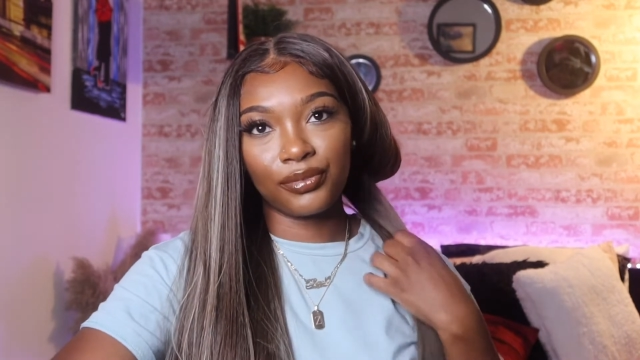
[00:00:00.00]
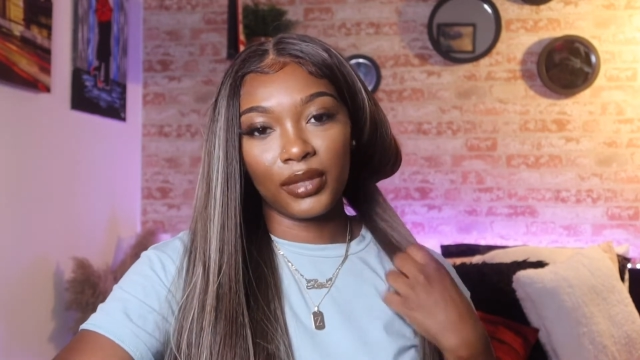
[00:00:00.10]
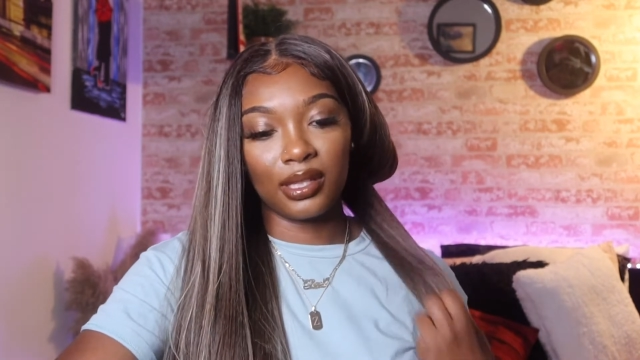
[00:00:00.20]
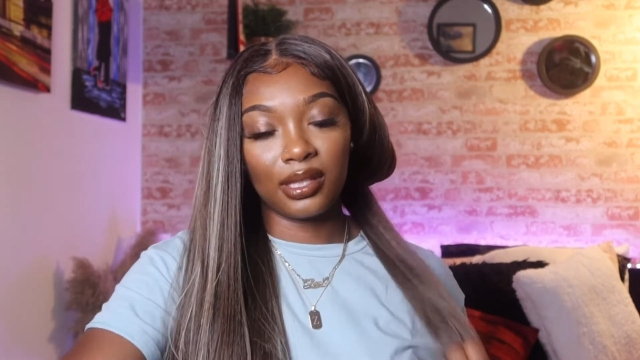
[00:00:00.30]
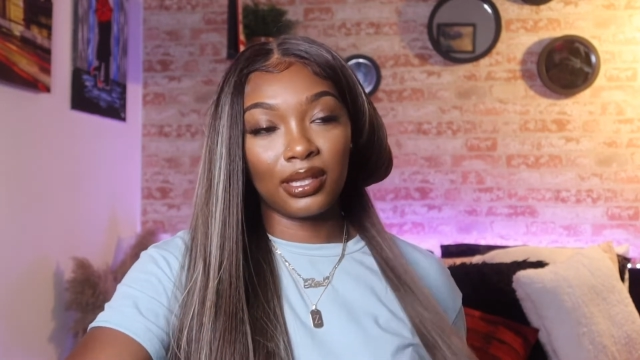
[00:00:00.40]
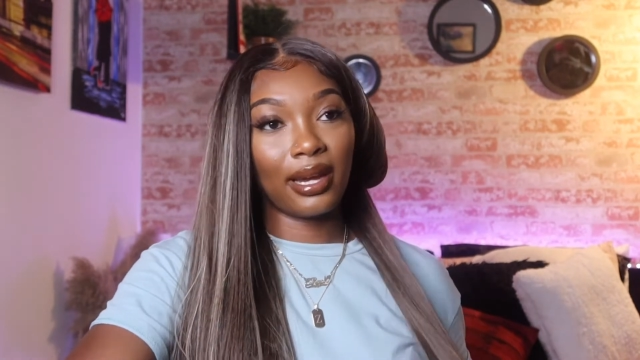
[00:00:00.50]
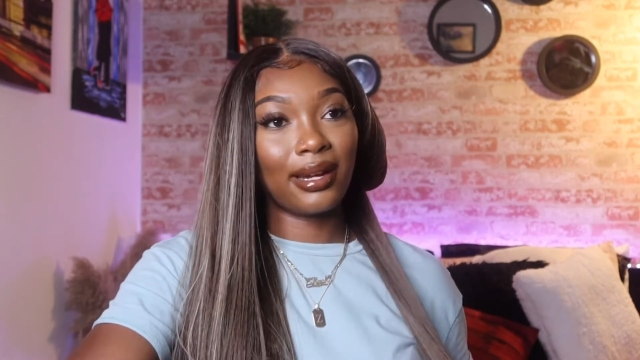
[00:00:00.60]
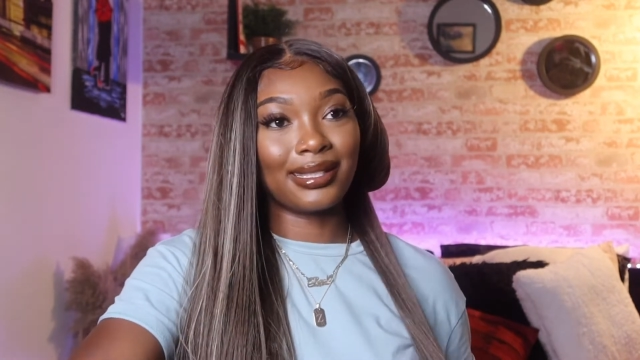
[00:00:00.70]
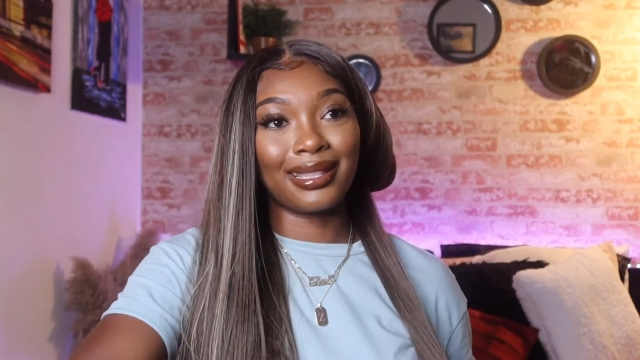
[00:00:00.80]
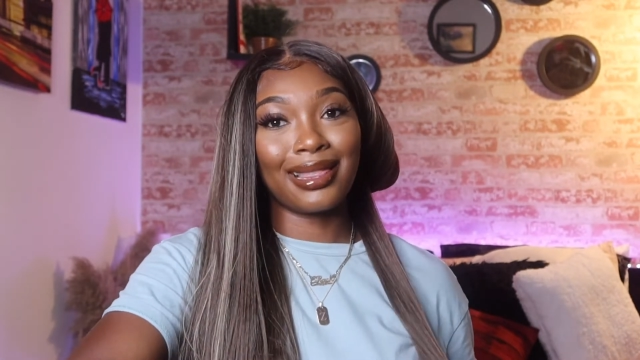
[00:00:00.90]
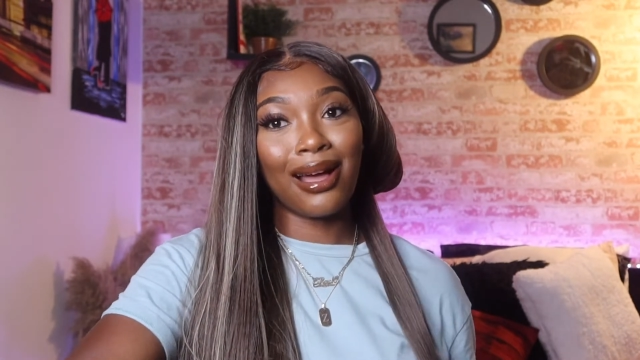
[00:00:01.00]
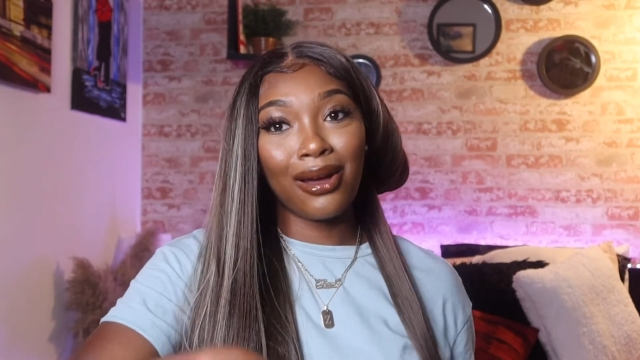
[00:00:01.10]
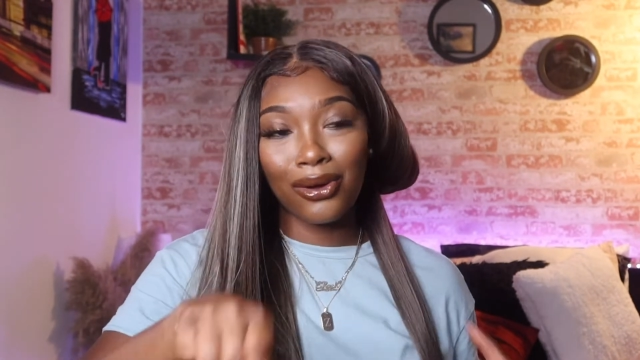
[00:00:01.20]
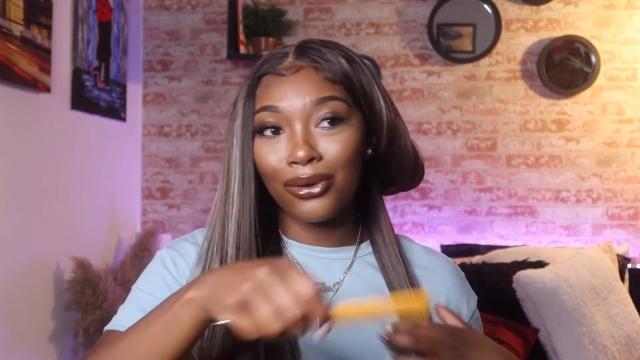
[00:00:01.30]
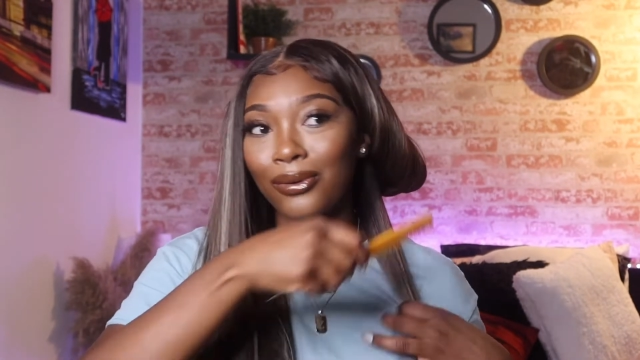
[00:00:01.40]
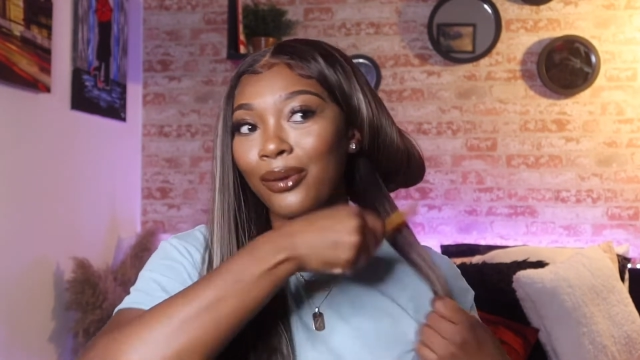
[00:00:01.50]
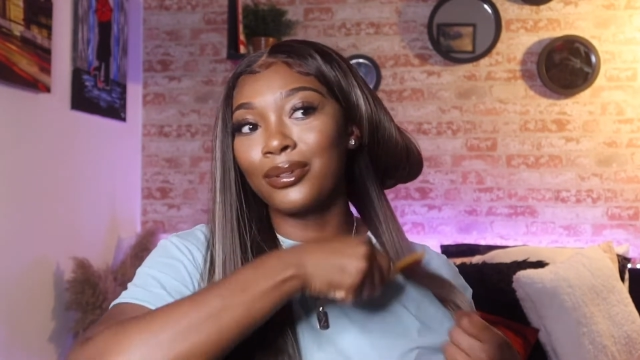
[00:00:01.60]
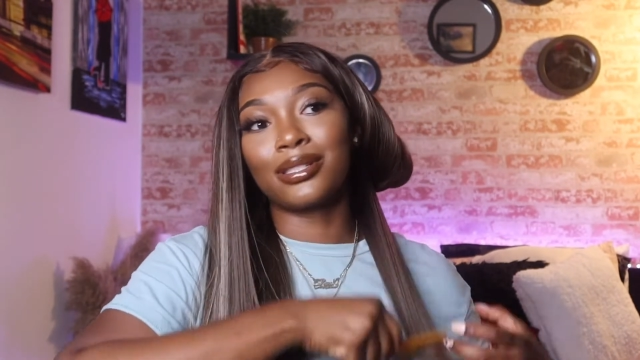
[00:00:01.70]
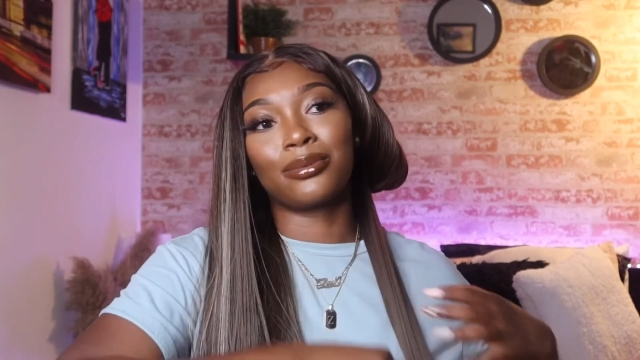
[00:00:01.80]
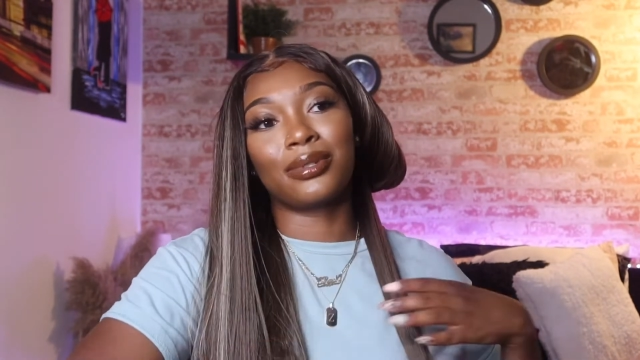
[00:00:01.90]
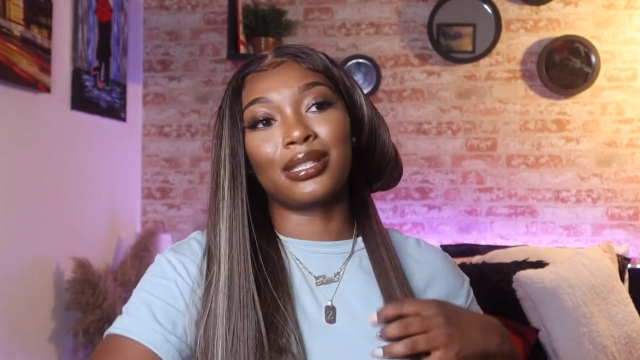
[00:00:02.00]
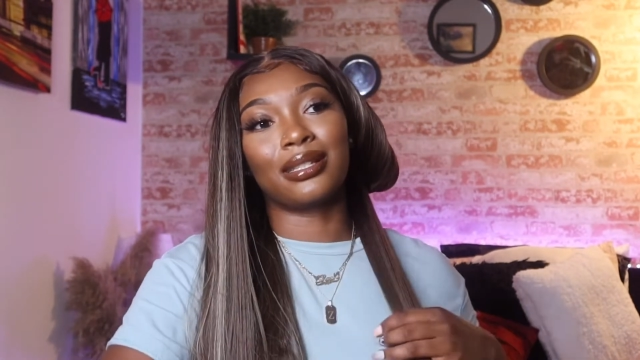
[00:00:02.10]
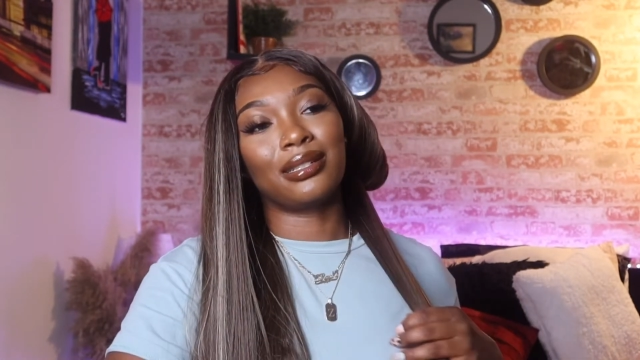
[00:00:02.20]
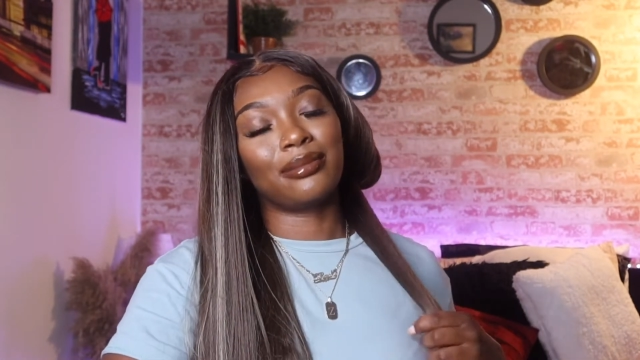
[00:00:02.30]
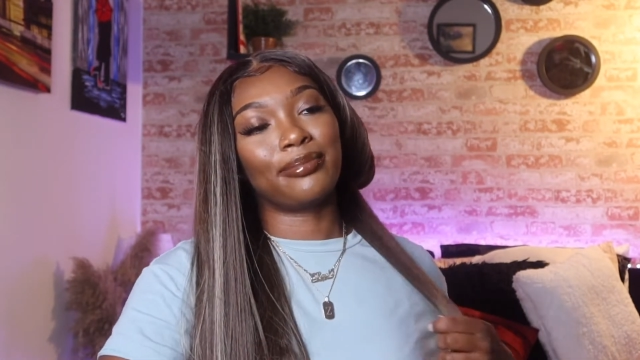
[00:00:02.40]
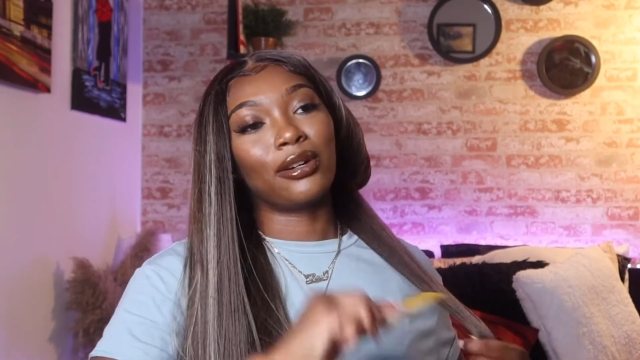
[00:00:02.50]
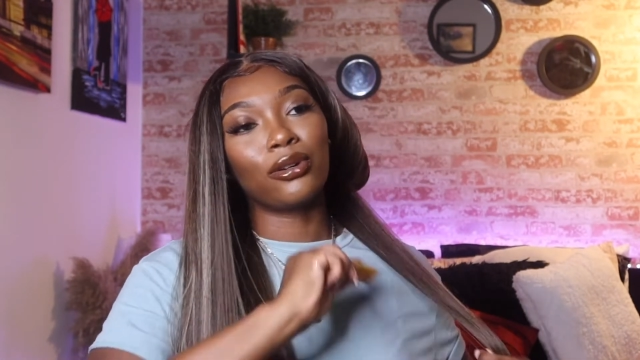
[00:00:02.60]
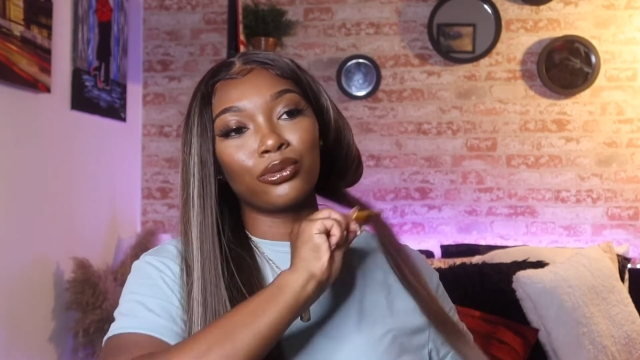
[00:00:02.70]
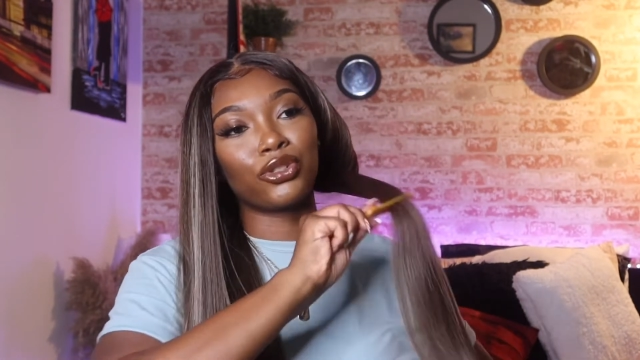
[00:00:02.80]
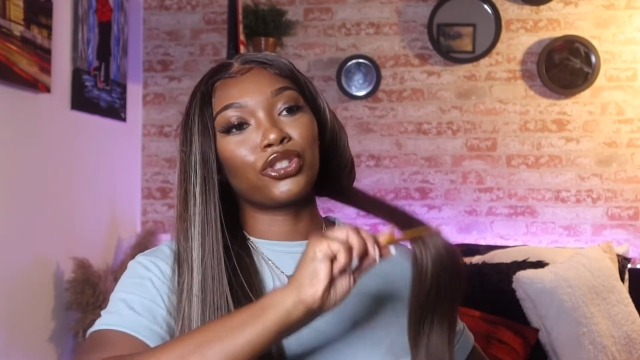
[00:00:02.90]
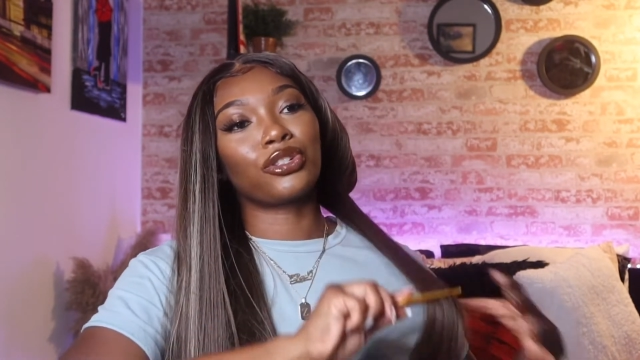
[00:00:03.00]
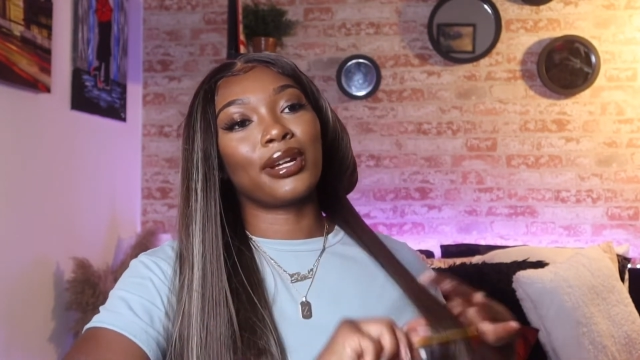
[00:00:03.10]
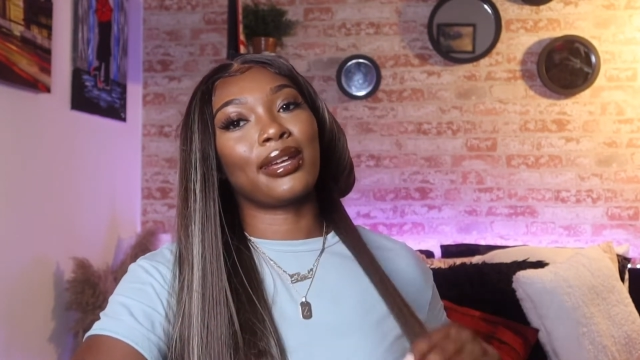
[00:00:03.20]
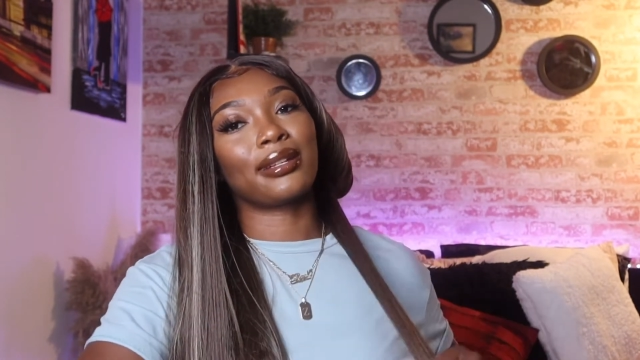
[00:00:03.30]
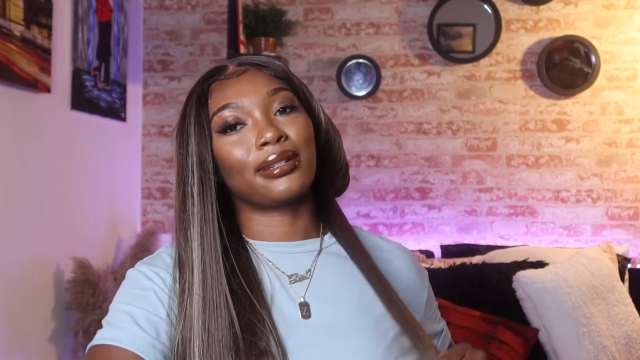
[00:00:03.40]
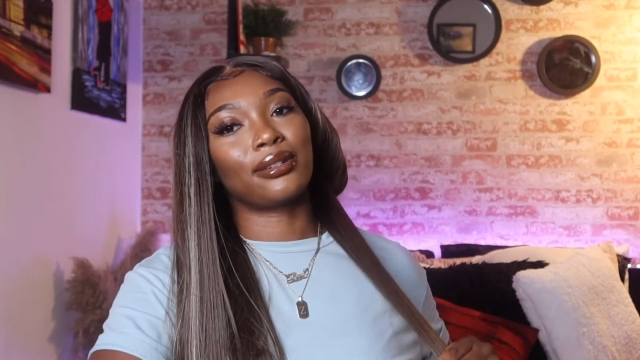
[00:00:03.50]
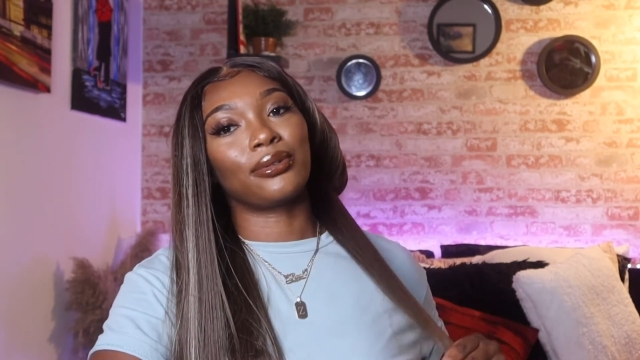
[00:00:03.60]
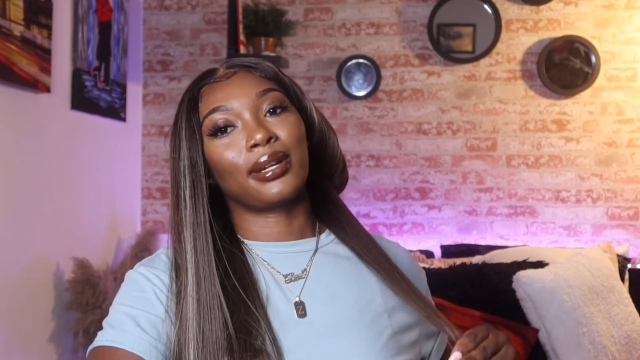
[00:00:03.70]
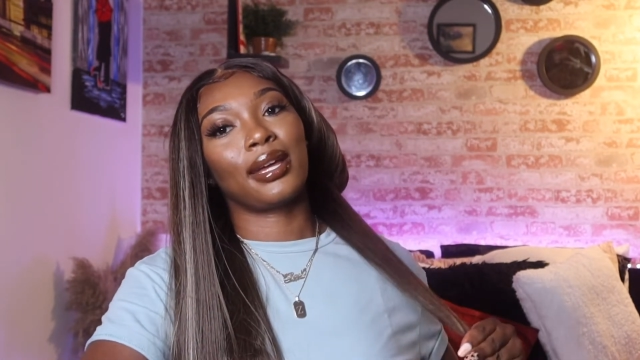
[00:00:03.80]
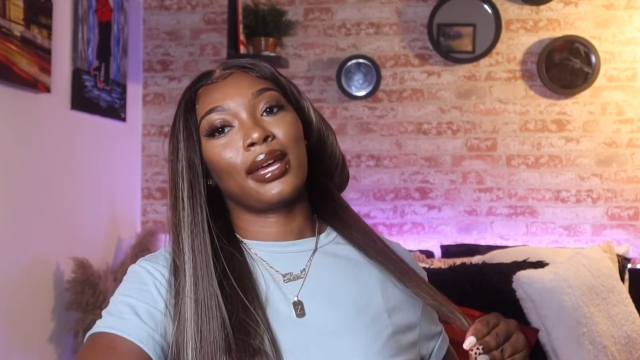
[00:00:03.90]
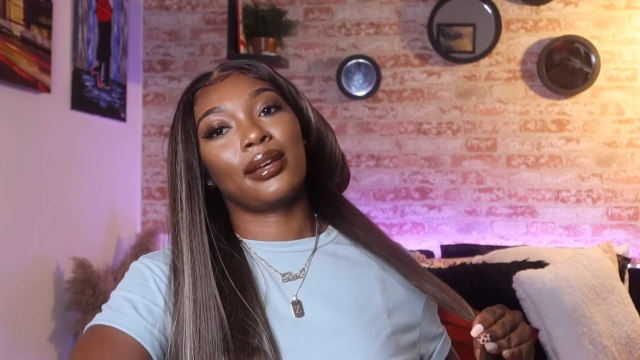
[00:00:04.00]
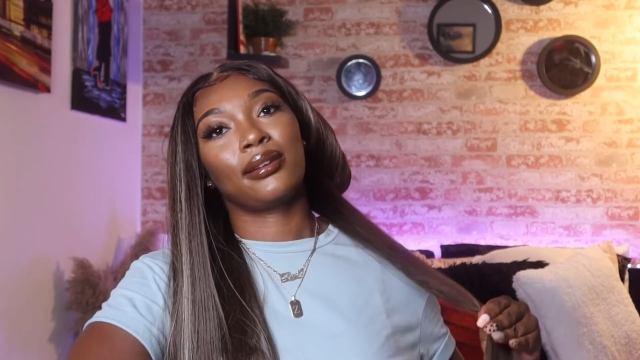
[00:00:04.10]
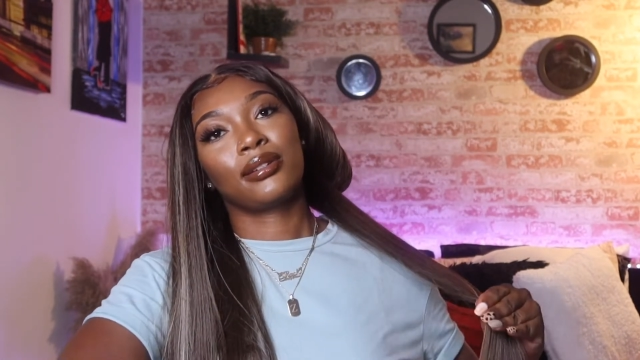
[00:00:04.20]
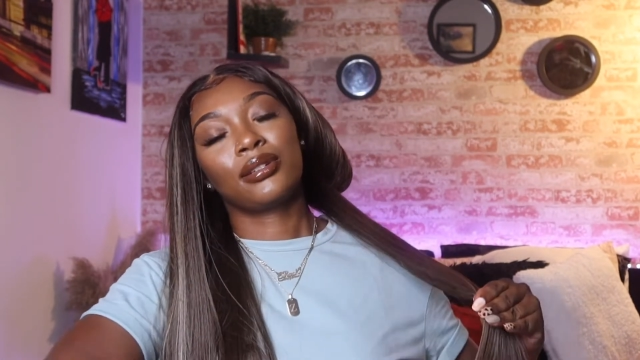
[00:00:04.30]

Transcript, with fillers: because this hair is long and we just want it to look bone straight, okay?